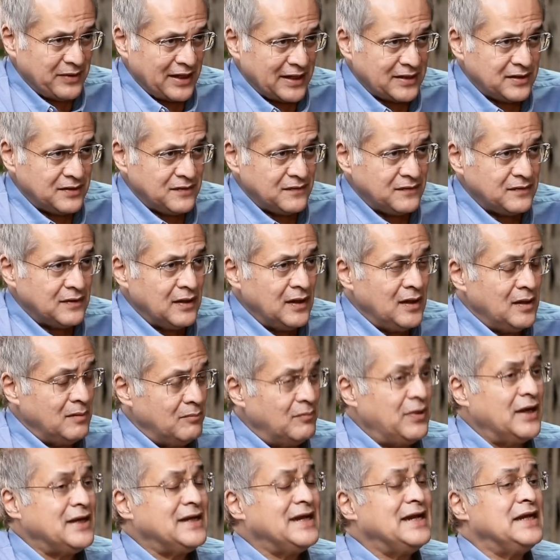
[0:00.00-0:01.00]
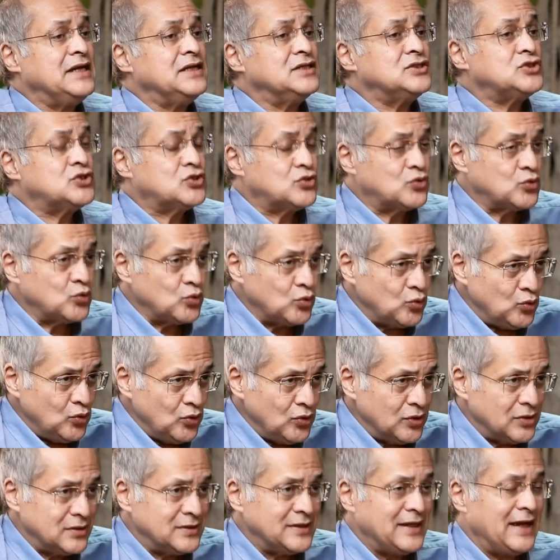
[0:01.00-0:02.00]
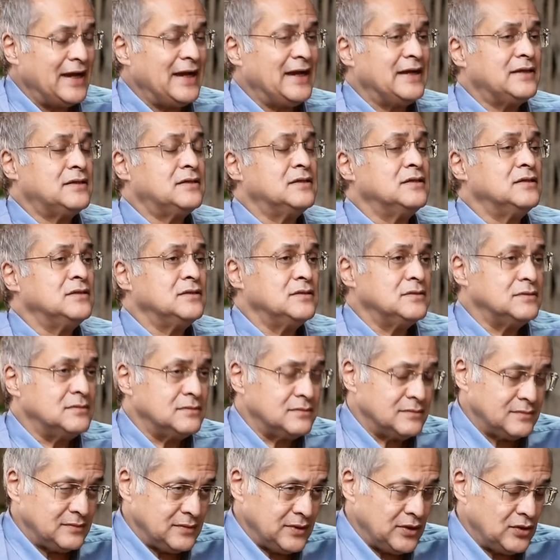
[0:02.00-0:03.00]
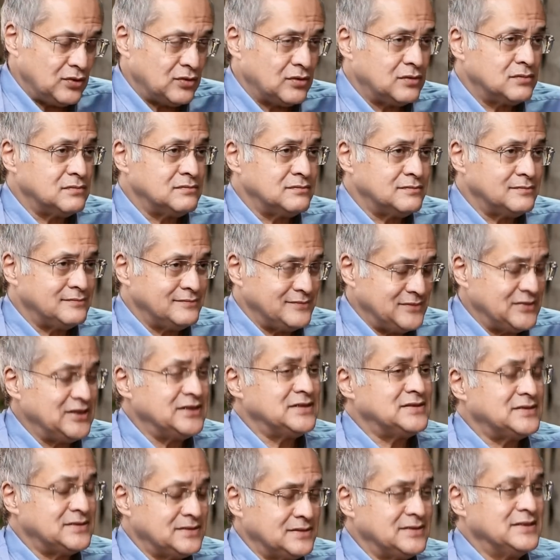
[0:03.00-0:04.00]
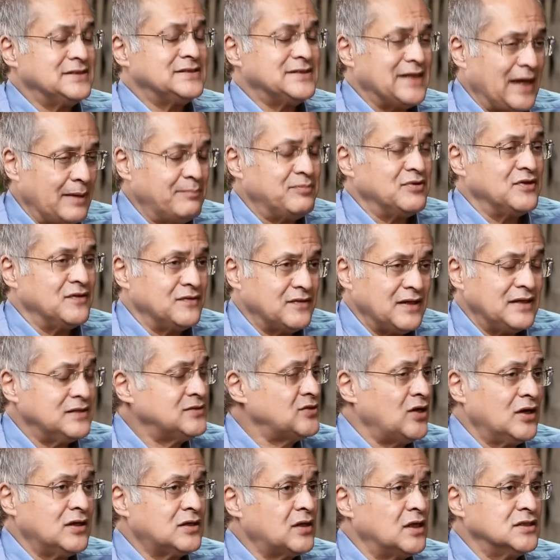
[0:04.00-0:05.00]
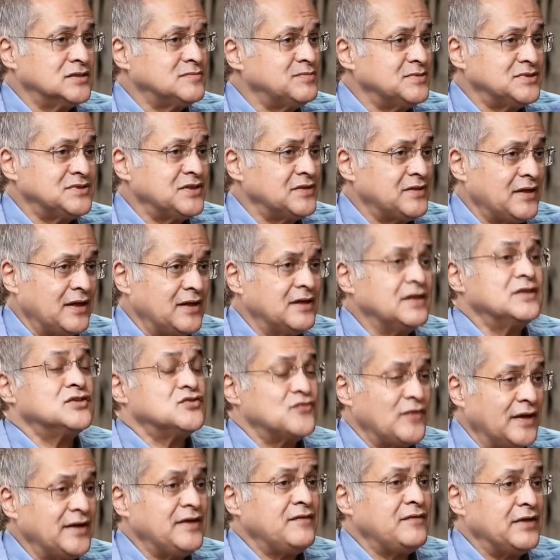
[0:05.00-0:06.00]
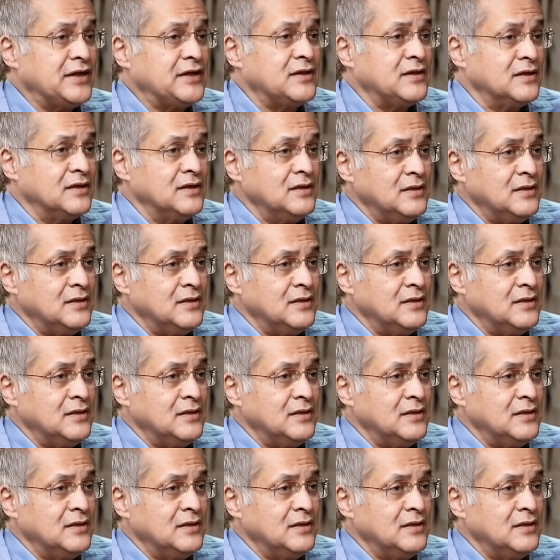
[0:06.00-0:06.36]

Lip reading: practice, but it is true that, you know, this happens. It's not a conspiracy theory. It's very real.